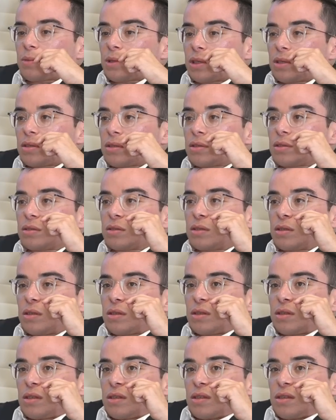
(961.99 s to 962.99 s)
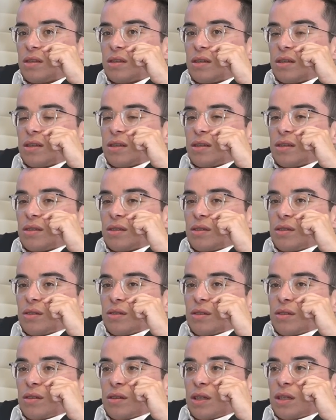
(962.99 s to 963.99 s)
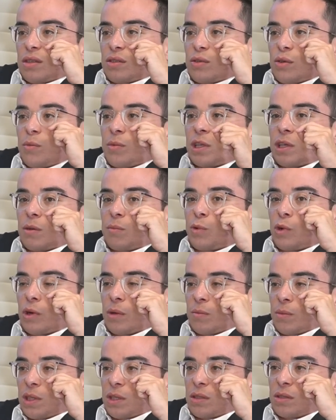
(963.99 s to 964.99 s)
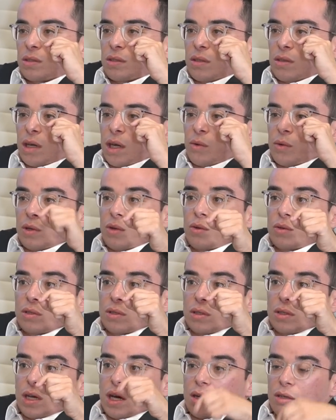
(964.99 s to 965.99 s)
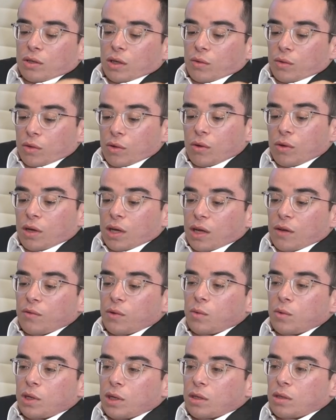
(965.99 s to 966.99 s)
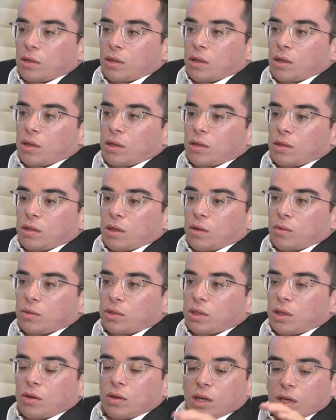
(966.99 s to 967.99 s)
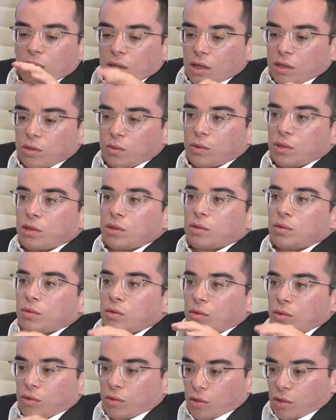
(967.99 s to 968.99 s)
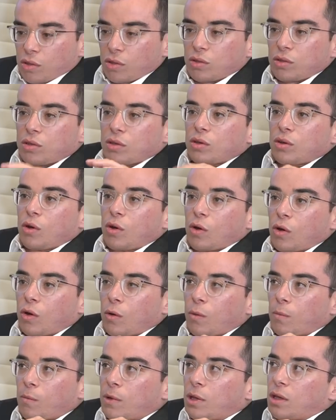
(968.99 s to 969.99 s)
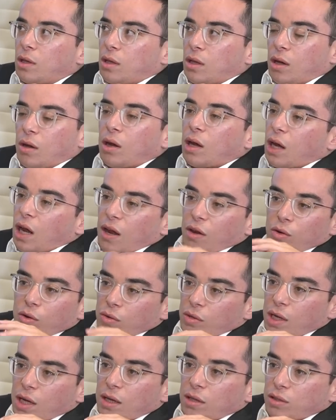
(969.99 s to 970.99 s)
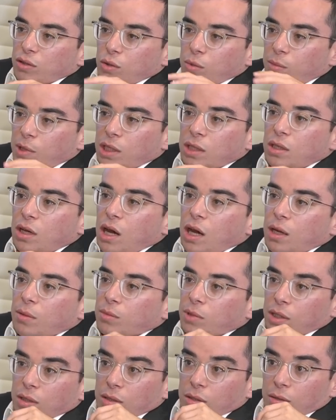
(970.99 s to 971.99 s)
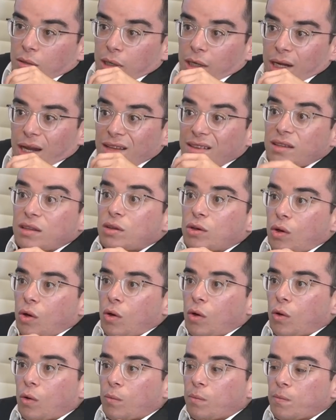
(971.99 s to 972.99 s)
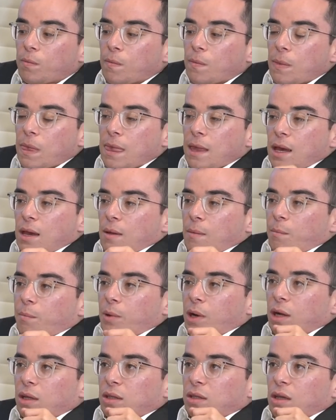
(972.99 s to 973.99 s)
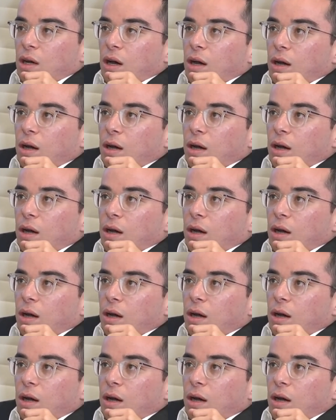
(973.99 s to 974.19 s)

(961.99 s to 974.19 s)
because, like so many appointments, I would go to the doctor. I would go like every week, and I would say, "Okay, next week you're good. You could go home." And like I heard that so many times, and like I didn't go home. But